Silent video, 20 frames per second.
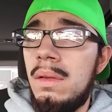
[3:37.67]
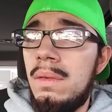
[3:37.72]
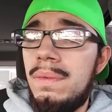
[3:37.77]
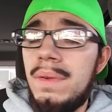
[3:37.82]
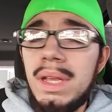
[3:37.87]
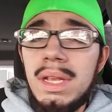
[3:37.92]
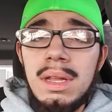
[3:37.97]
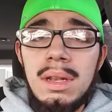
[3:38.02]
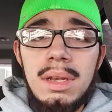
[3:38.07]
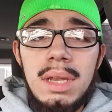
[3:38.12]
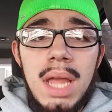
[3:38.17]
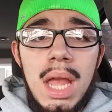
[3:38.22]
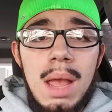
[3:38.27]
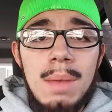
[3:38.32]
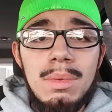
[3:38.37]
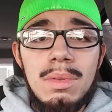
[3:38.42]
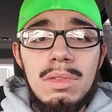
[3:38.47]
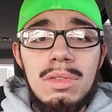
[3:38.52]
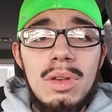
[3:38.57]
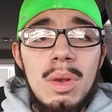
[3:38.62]
Freaking
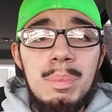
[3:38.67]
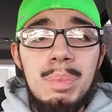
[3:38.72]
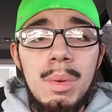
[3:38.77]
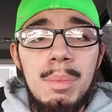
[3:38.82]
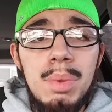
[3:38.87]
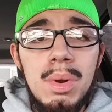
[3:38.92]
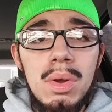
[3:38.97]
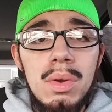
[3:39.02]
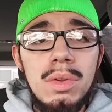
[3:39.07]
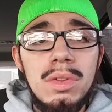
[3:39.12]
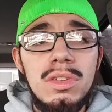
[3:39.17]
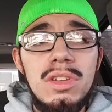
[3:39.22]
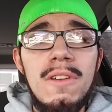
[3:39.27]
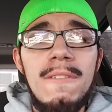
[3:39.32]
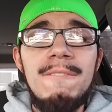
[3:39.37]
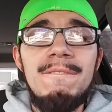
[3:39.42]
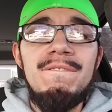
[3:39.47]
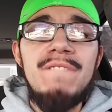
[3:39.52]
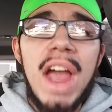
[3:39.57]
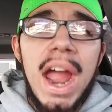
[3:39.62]
damn Super Bruce, you
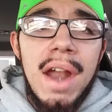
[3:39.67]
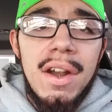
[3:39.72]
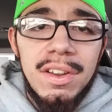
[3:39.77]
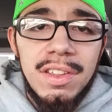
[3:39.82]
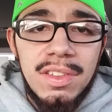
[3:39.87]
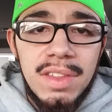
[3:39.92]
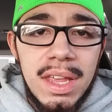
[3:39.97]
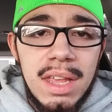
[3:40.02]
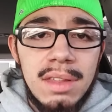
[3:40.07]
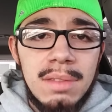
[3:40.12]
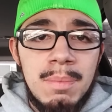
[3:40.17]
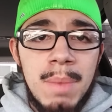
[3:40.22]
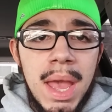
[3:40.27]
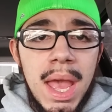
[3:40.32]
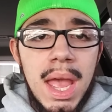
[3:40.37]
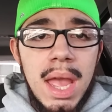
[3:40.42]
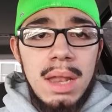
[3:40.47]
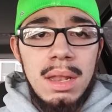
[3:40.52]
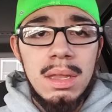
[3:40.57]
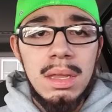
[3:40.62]
Pharisees,
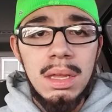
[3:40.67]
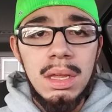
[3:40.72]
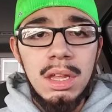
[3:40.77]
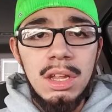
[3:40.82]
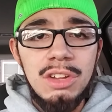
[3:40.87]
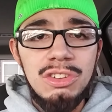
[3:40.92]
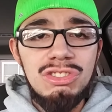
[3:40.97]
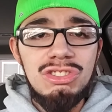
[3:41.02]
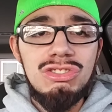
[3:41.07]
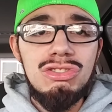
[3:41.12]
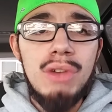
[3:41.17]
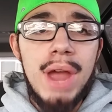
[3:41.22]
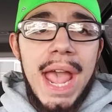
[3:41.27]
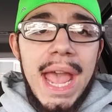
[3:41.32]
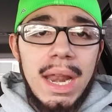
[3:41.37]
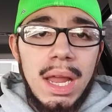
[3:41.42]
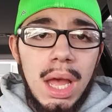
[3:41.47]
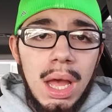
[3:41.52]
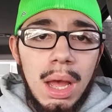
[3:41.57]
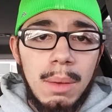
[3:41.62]
man!
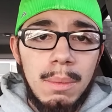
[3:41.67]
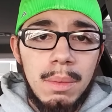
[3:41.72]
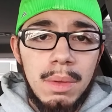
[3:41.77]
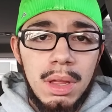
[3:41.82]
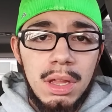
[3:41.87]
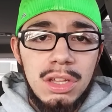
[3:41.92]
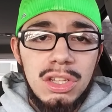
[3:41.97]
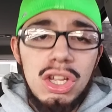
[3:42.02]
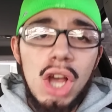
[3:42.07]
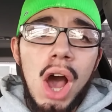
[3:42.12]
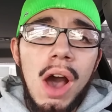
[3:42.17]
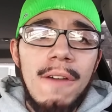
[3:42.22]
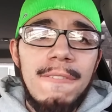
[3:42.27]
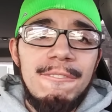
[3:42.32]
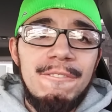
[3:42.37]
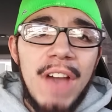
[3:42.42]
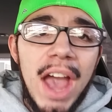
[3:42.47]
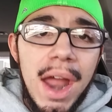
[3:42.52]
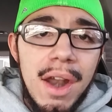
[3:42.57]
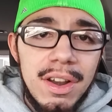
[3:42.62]
Straight up! Y'all
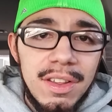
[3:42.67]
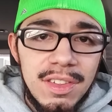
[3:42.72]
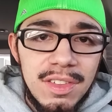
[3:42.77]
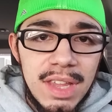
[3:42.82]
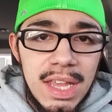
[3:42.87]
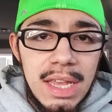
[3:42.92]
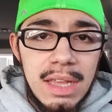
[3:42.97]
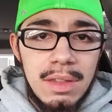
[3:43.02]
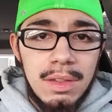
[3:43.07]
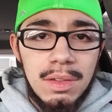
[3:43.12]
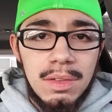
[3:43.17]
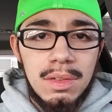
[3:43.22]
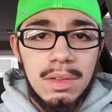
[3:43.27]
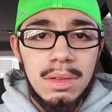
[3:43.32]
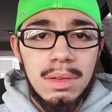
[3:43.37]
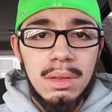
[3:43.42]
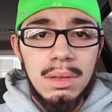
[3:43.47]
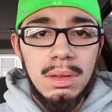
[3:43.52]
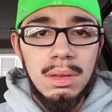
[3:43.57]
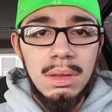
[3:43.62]
Pharisees!